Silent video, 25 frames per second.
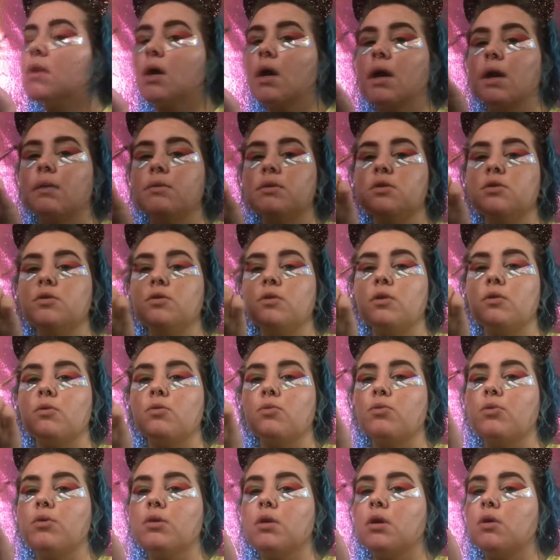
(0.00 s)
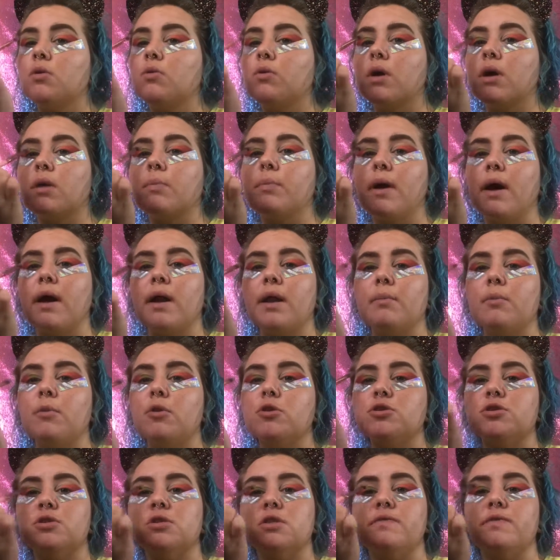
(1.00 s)
And I'm just doing really quick patting
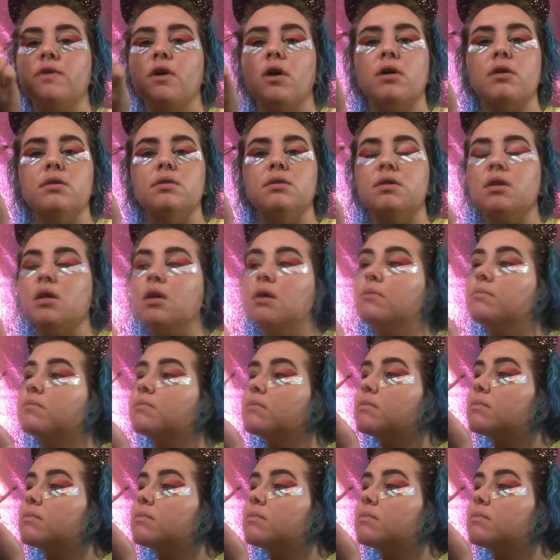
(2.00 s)
motions if y'all can see.